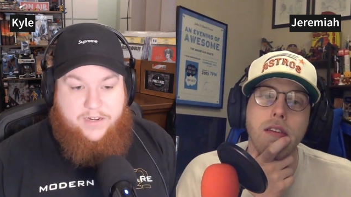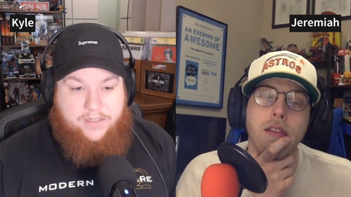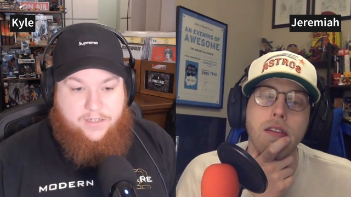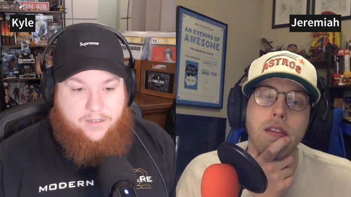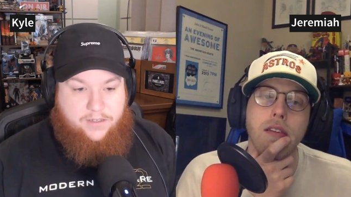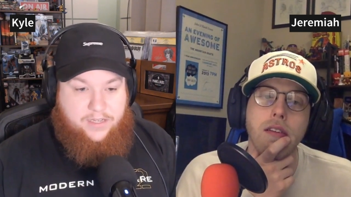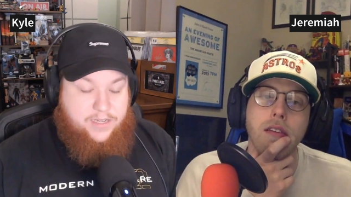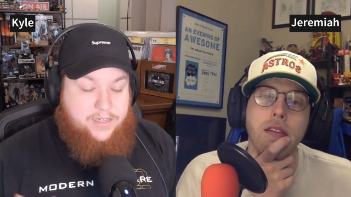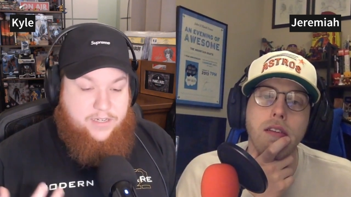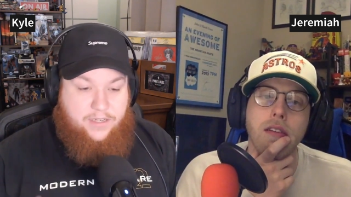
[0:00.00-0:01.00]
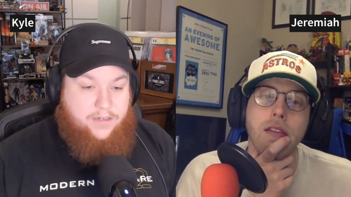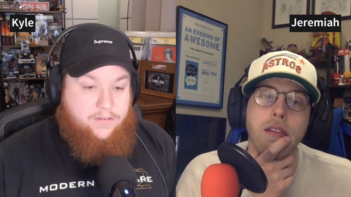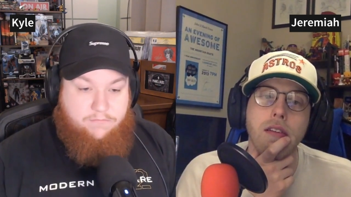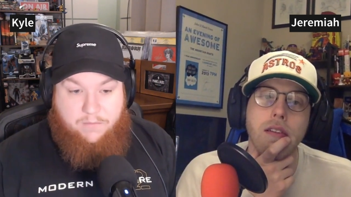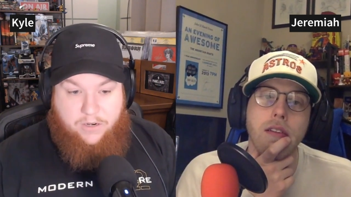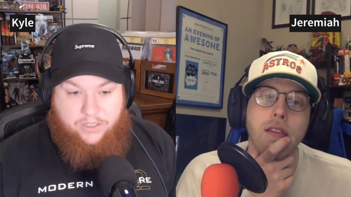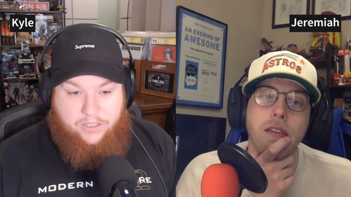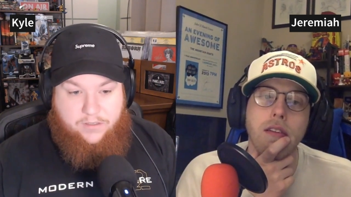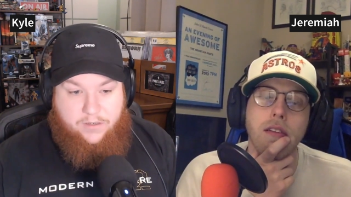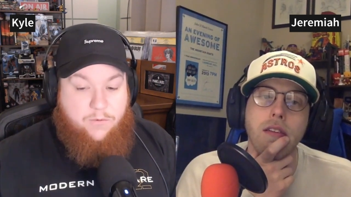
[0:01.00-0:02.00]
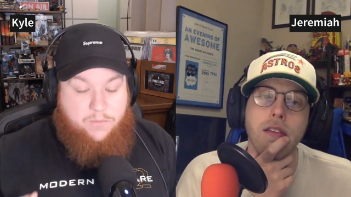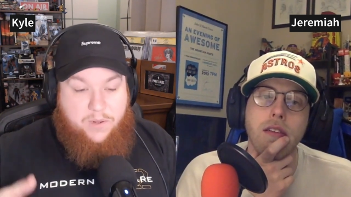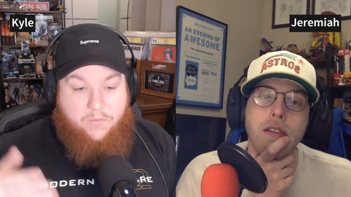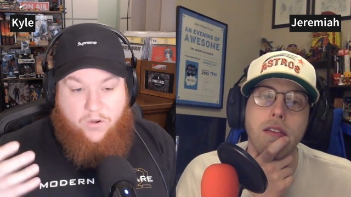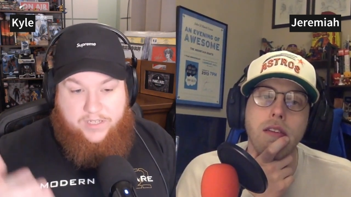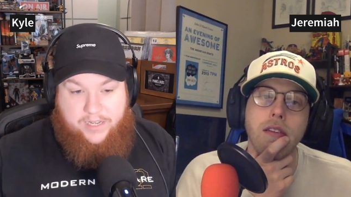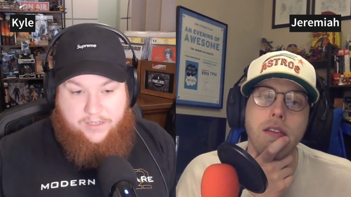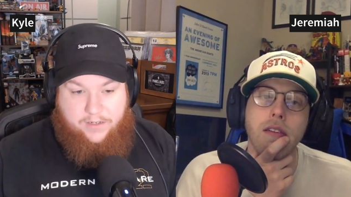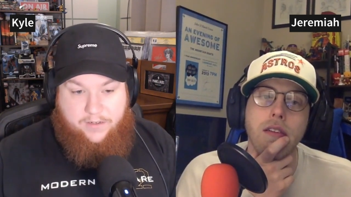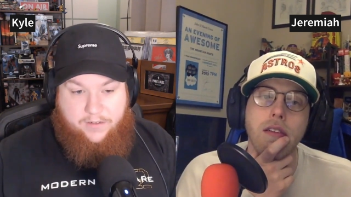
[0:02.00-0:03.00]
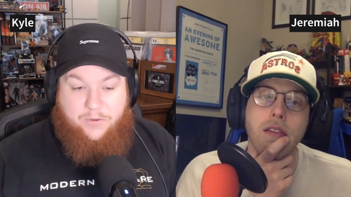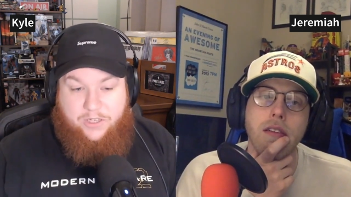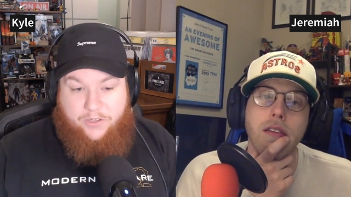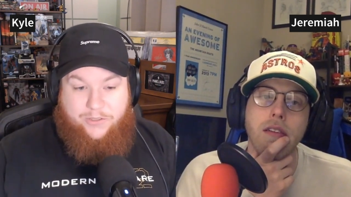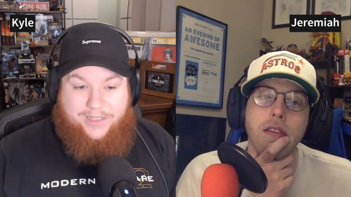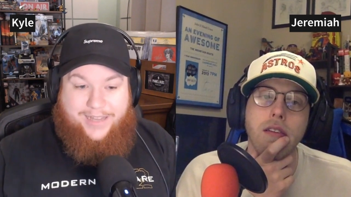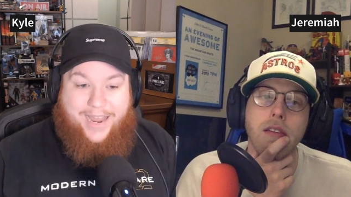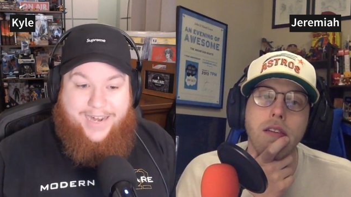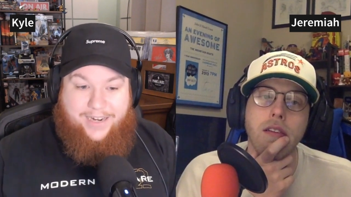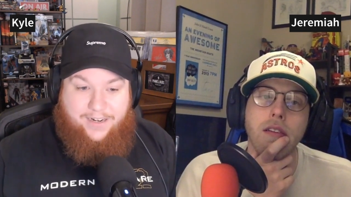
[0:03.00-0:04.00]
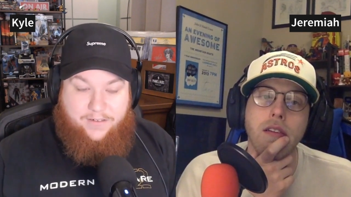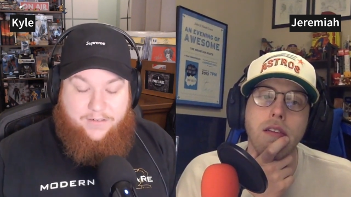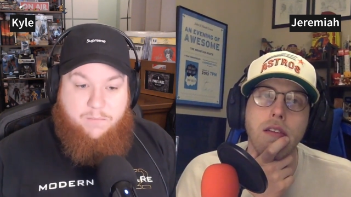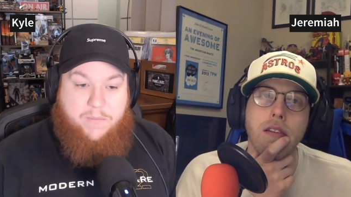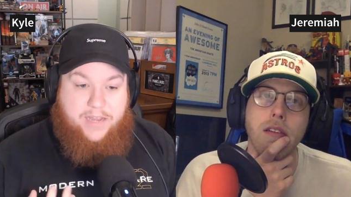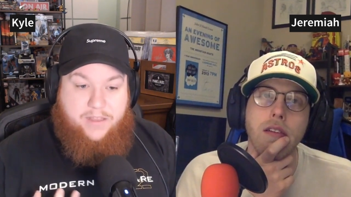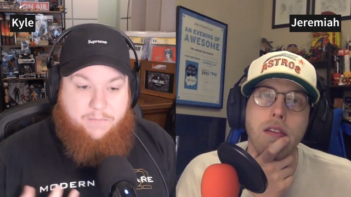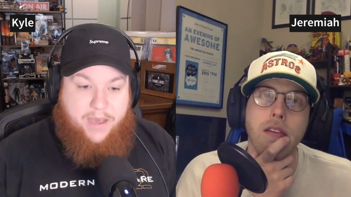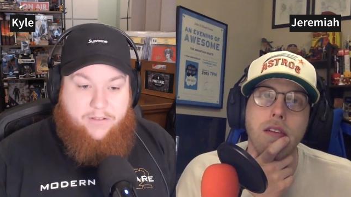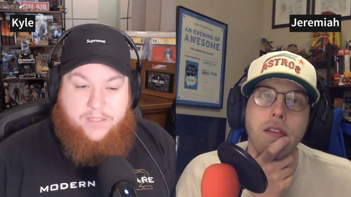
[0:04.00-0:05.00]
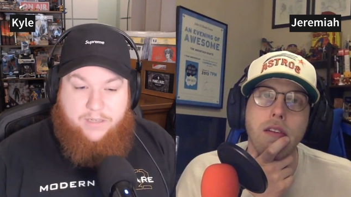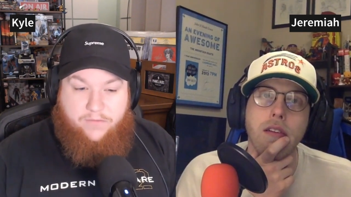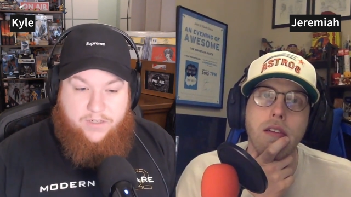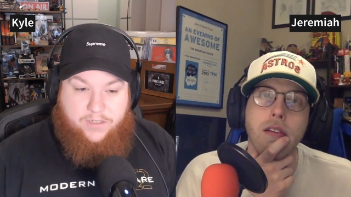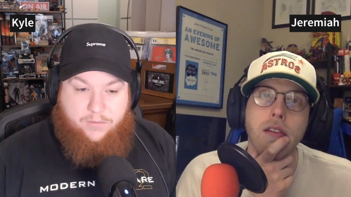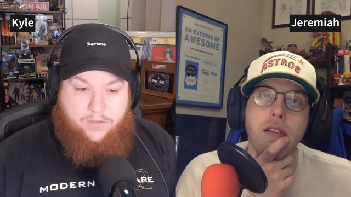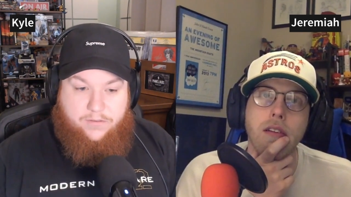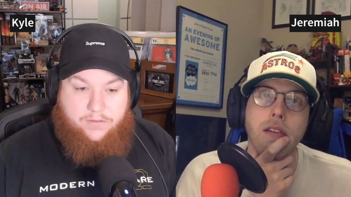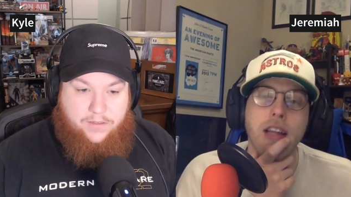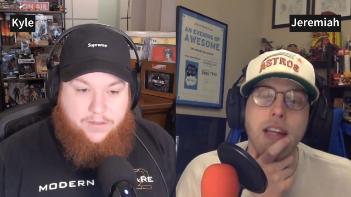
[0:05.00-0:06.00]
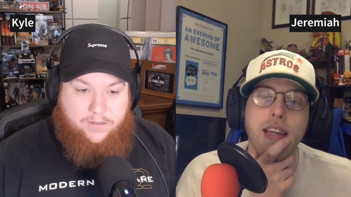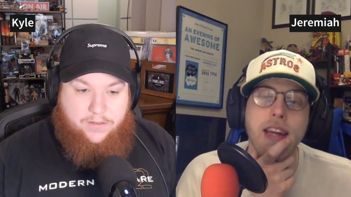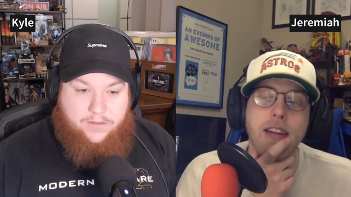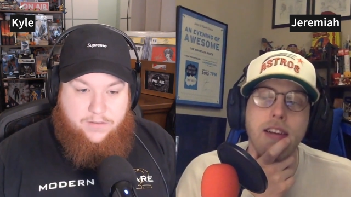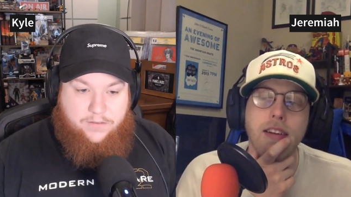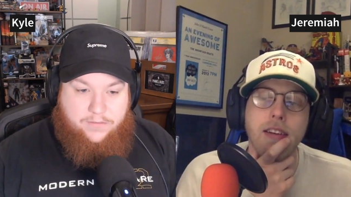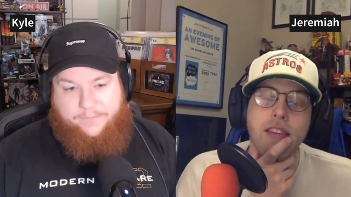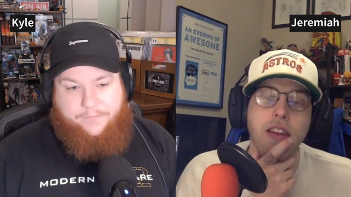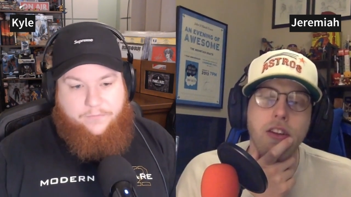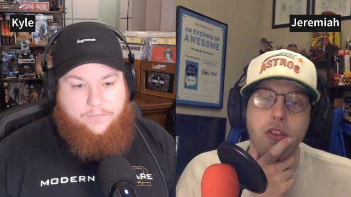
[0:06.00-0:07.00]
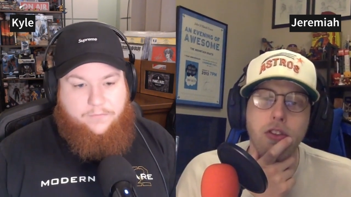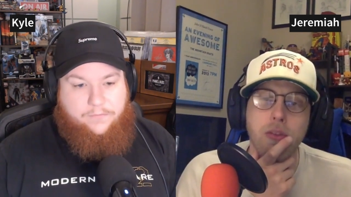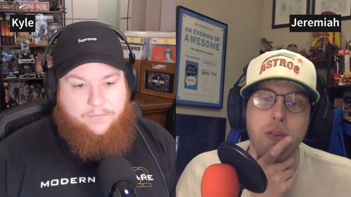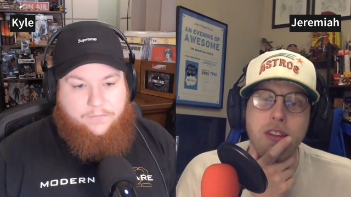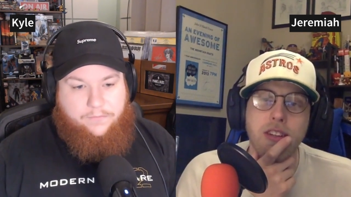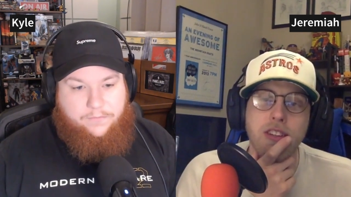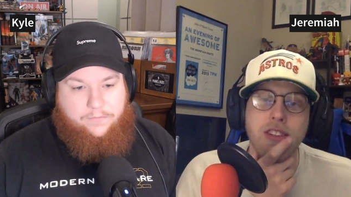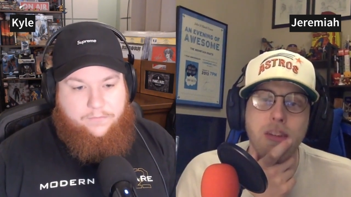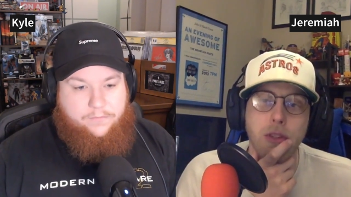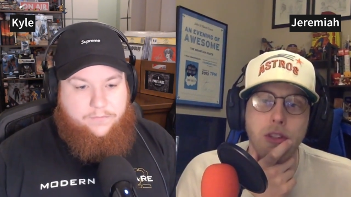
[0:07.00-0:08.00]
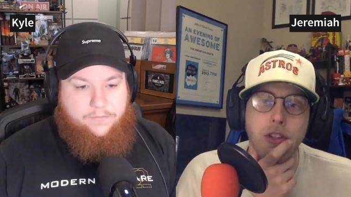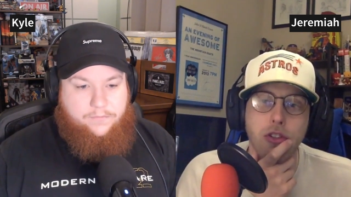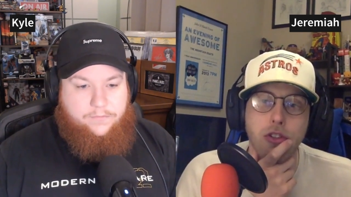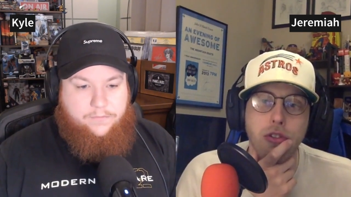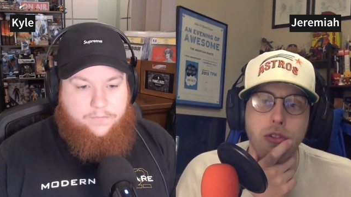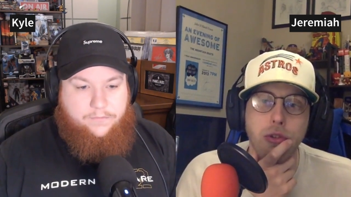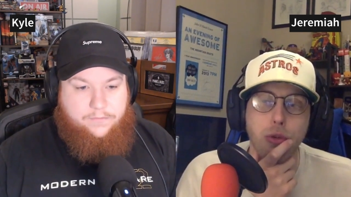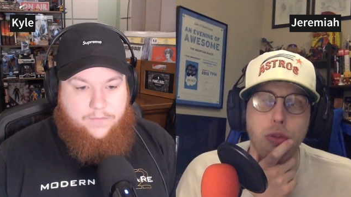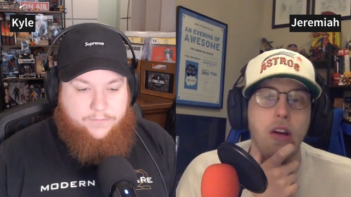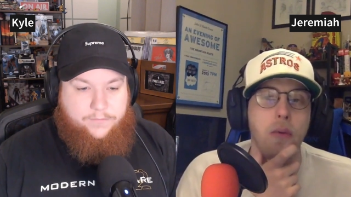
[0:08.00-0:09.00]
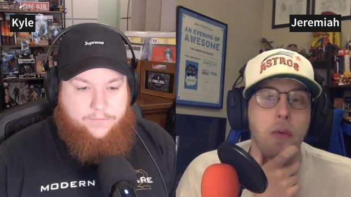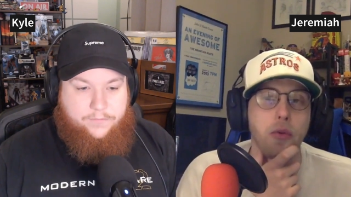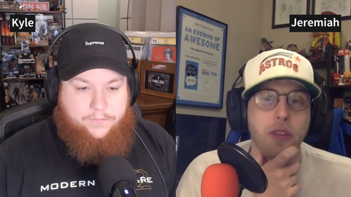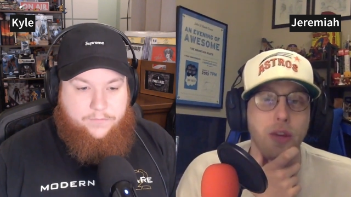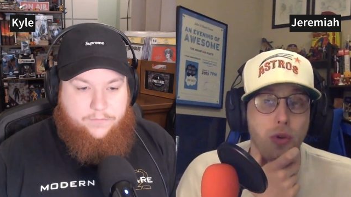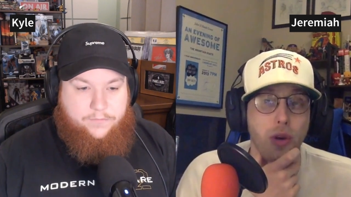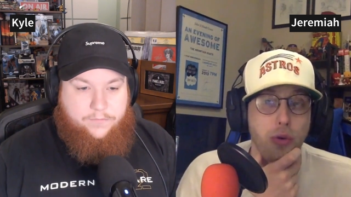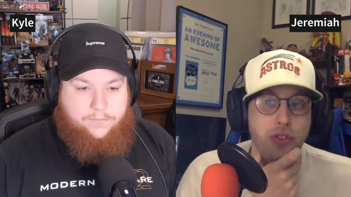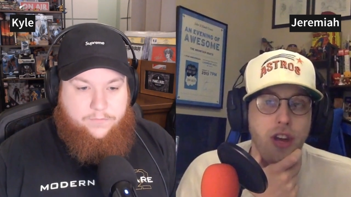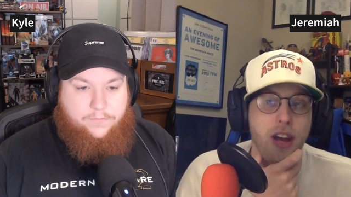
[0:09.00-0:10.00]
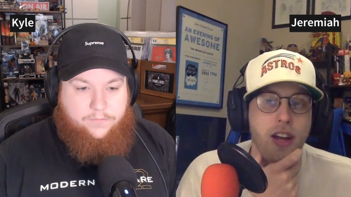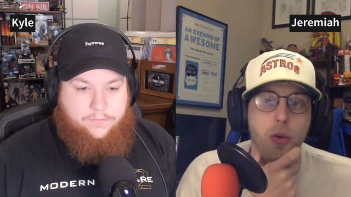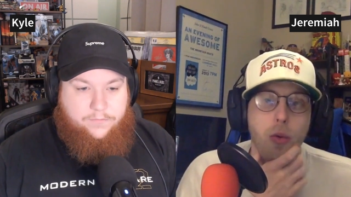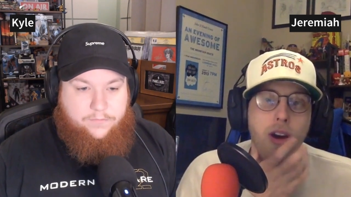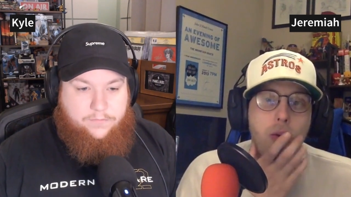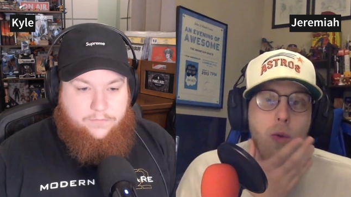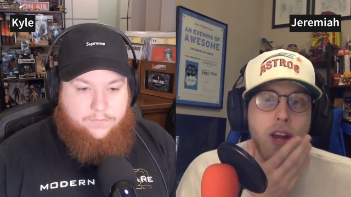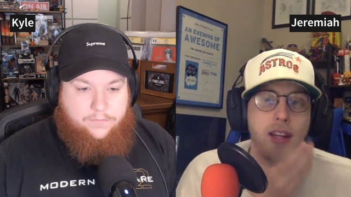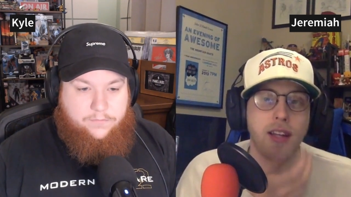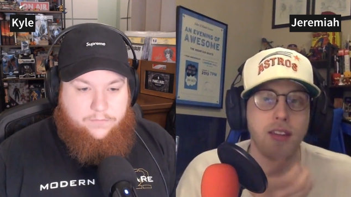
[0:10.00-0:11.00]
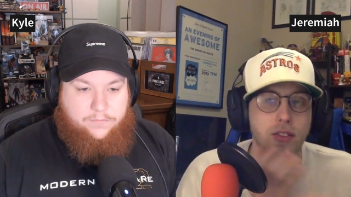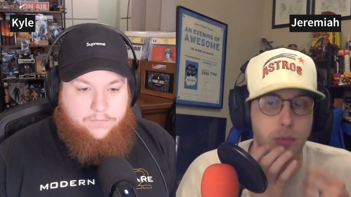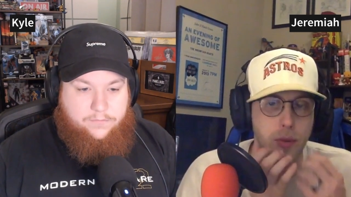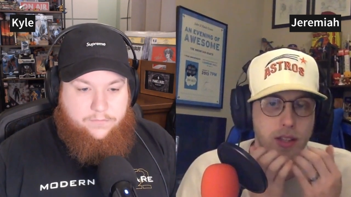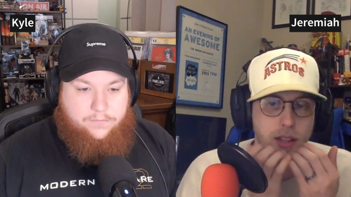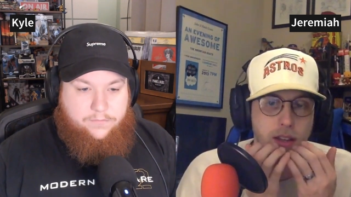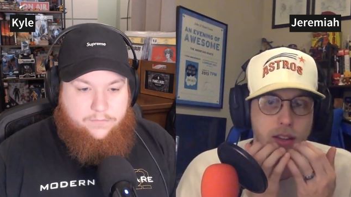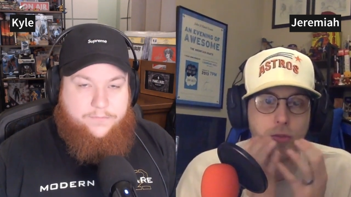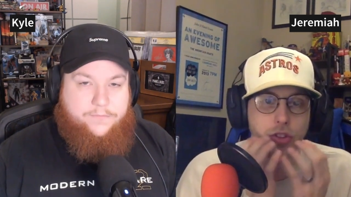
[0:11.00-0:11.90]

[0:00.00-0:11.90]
Speaker 1: a fight scene that doesn't need emotion, it would be more tinted. They would use lighting to make the mouth seem visible.
Speaker 2: I like that idea. They could do something like similar to almost like Rorschach, where when he is speaking,